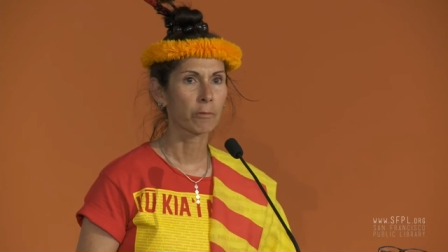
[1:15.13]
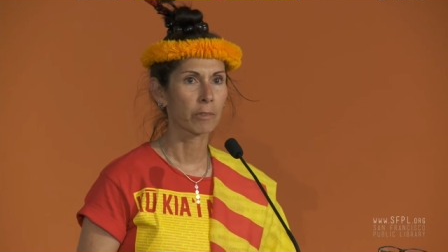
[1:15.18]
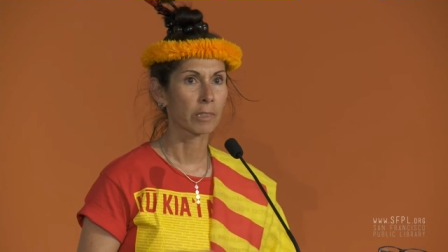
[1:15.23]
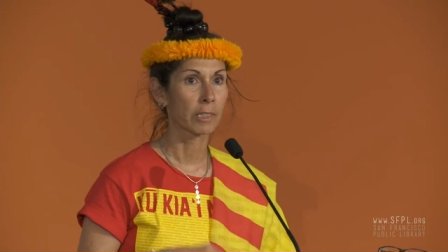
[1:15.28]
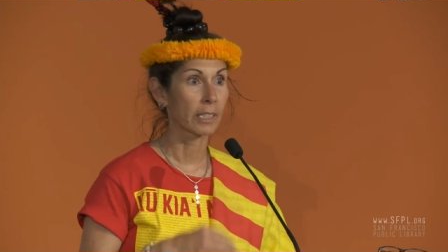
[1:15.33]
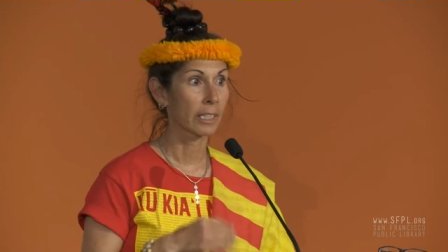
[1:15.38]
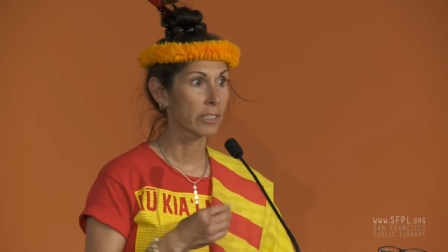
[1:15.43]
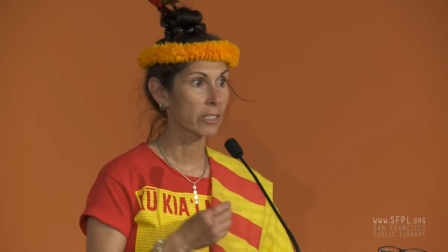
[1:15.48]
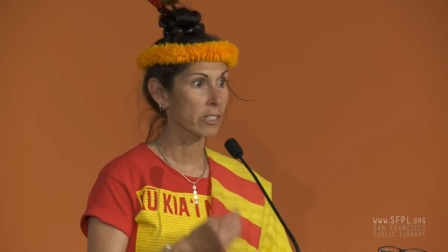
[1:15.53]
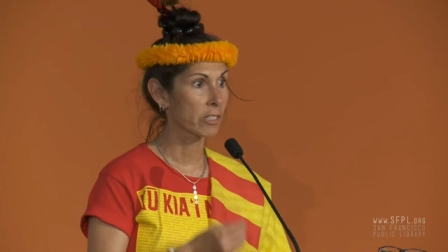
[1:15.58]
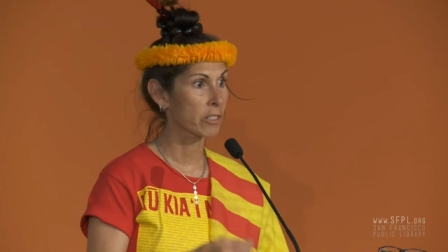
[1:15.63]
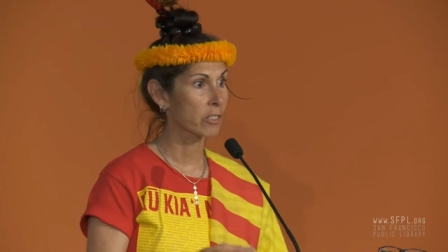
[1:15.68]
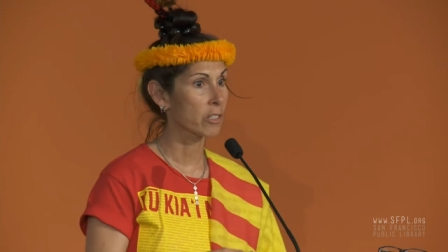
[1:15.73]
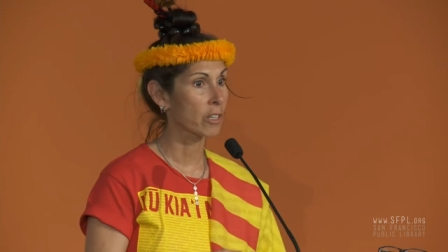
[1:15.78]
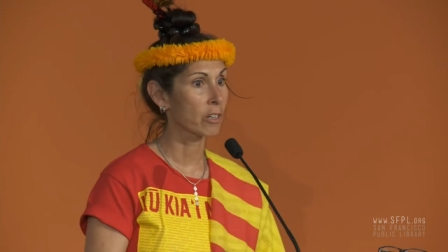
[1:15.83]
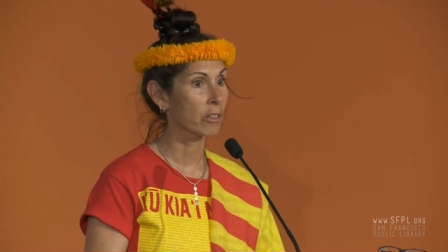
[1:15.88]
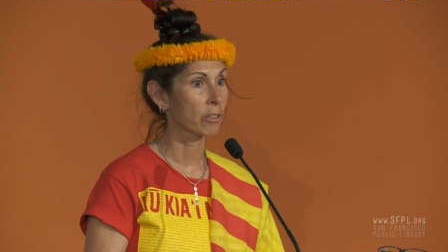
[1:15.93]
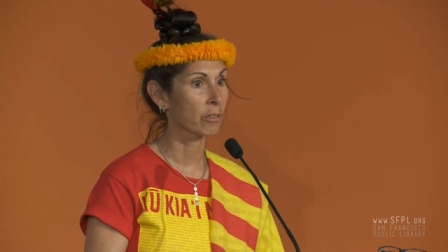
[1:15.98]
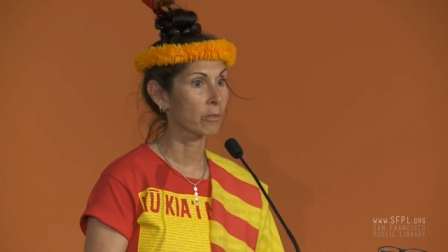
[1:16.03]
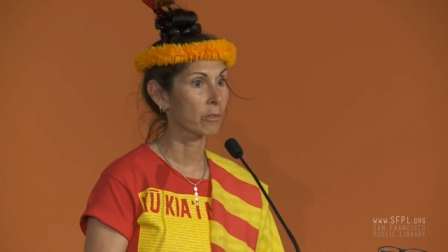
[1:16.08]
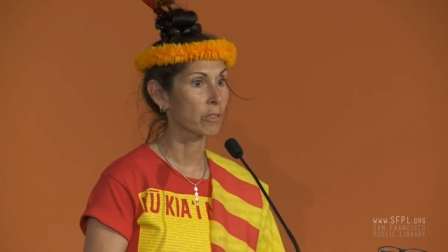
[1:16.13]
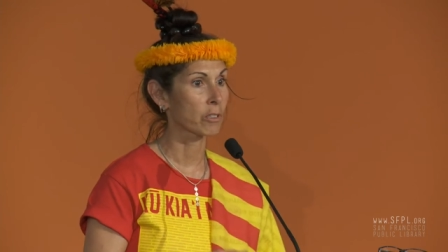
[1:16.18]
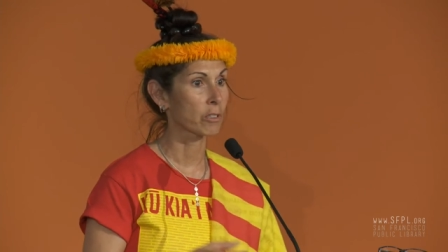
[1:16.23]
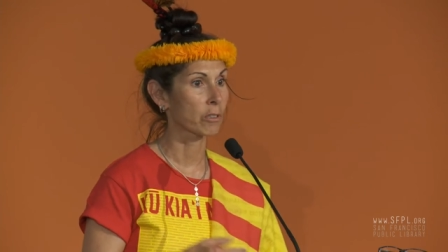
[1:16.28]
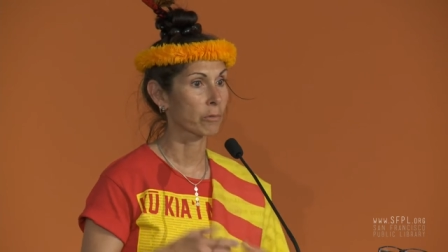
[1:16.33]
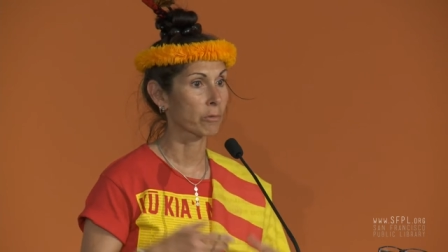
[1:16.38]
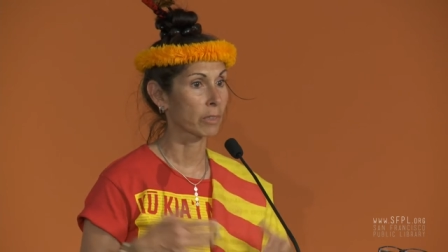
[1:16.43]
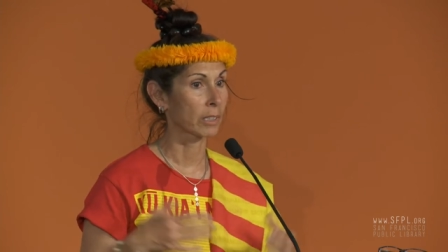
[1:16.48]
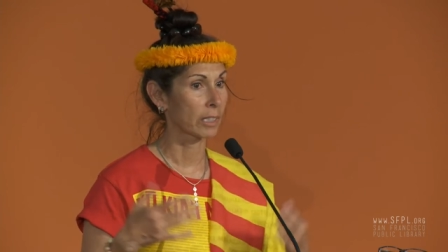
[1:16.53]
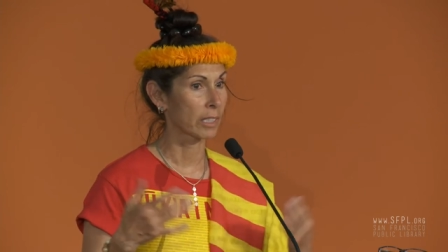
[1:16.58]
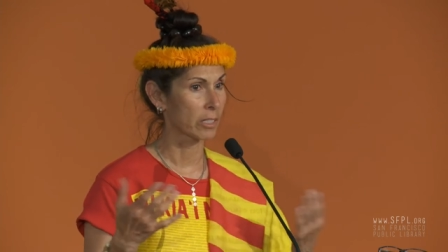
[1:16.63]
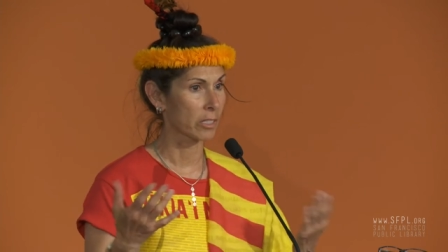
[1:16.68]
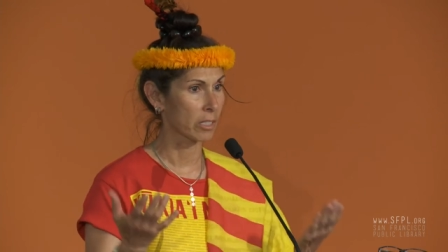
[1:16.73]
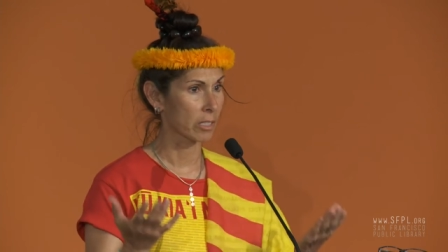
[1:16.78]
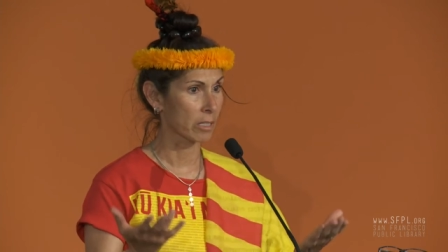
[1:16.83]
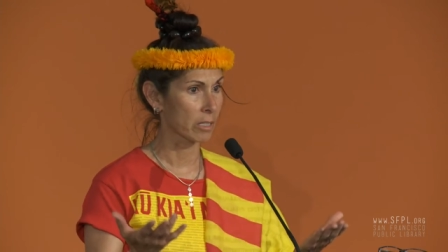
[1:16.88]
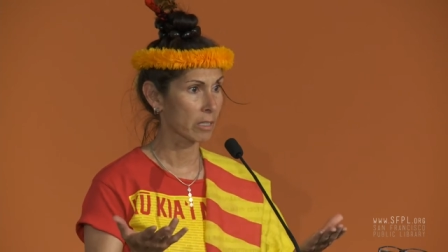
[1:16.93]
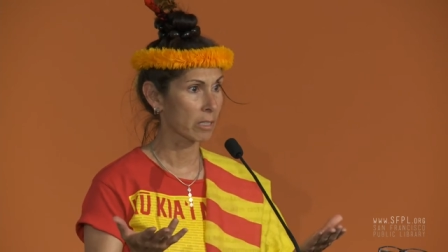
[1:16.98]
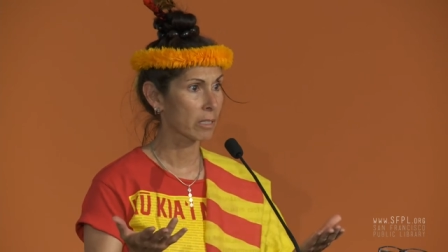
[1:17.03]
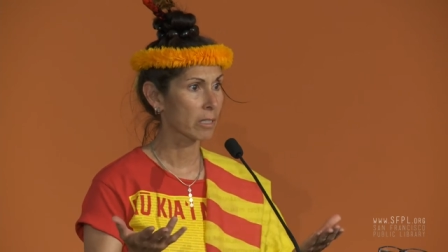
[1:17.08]
religious tones or
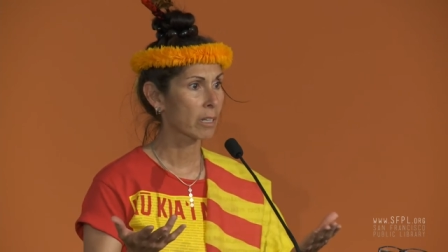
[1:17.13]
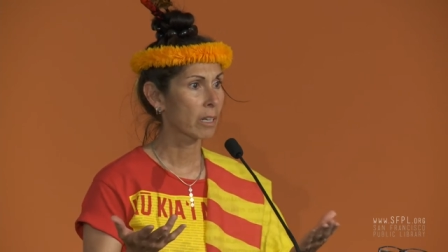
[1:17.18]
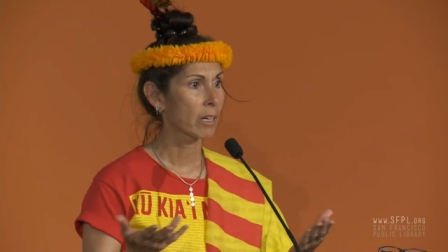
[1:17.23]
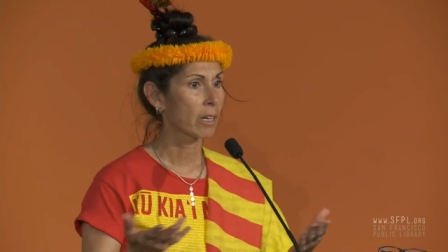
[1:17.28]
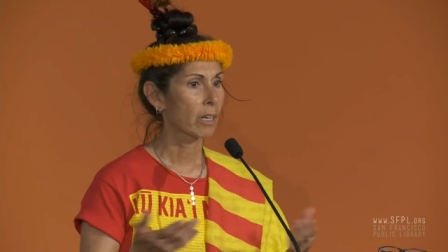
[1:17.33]
religious